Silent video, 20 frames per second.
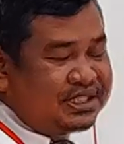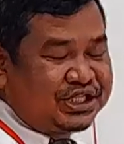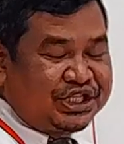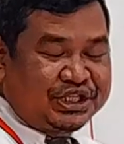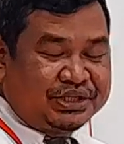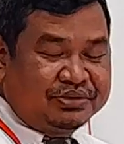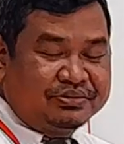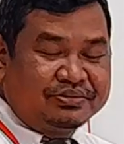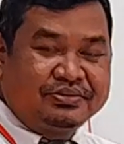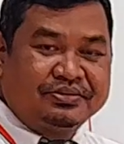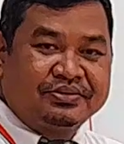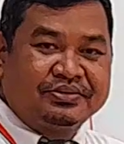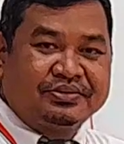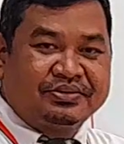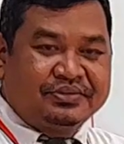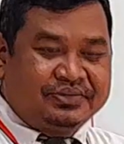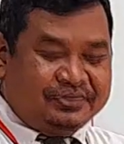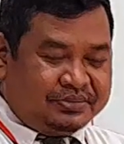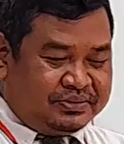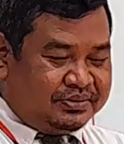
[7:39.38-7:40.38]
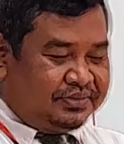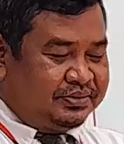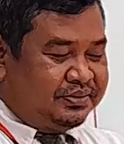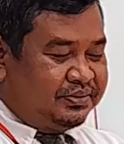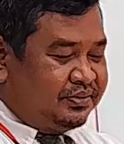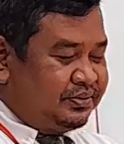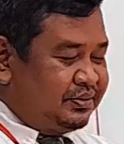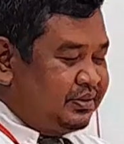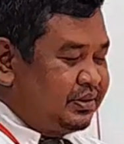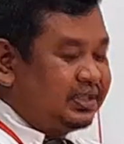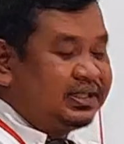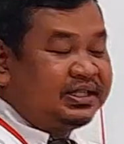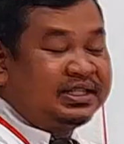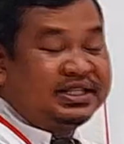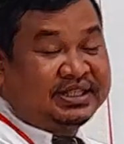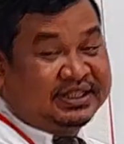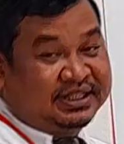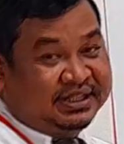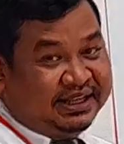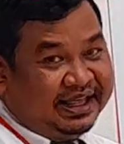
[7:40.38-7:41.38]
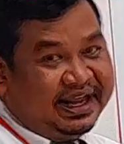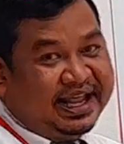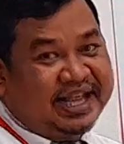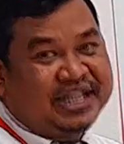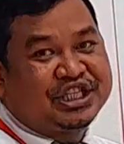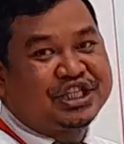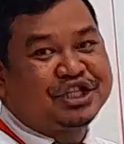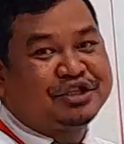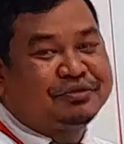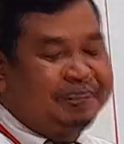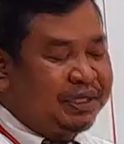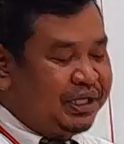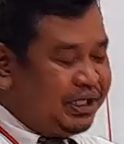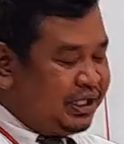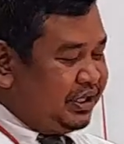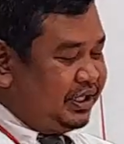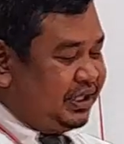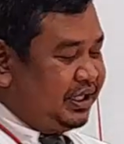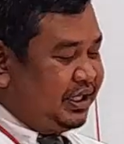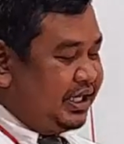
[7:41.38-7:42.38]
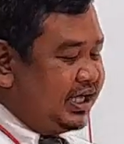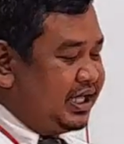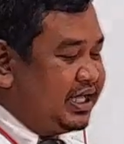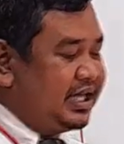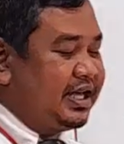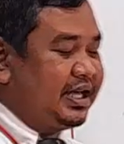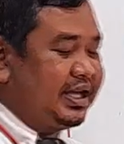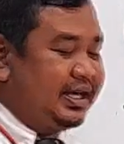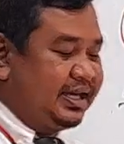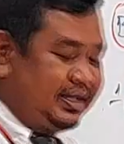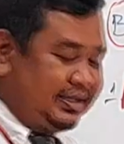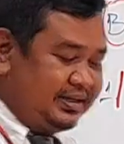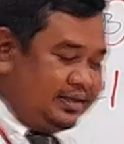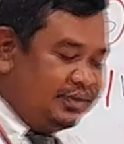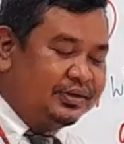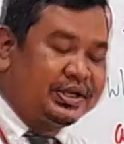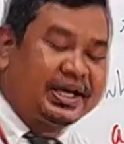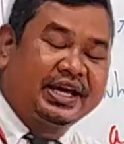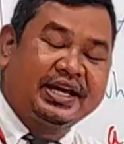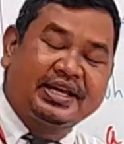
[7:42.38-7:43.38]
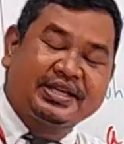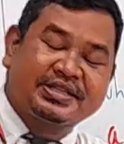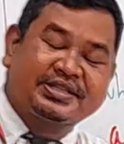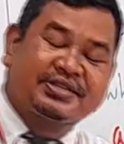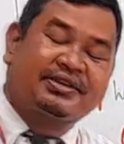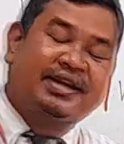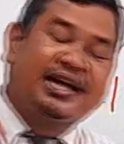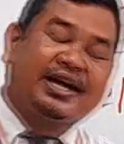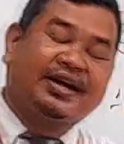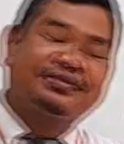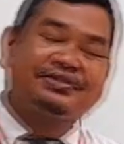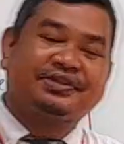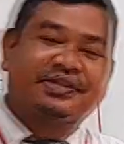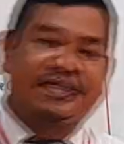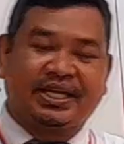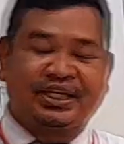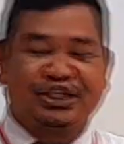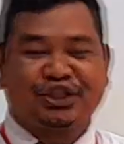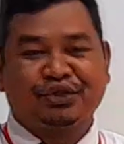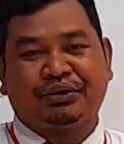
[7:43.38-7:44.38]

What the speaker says: to the native speaker in here. Okay, so now start to